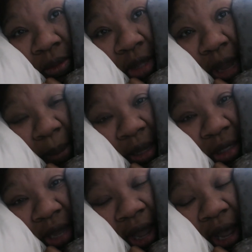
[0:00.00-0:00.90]
Not because I
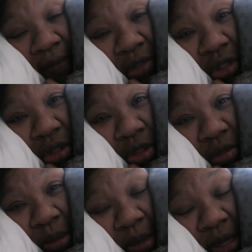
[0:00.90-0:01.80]
have to,
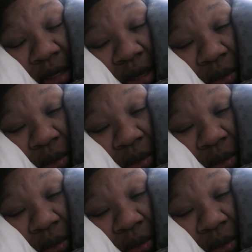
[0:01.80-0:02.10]
but because I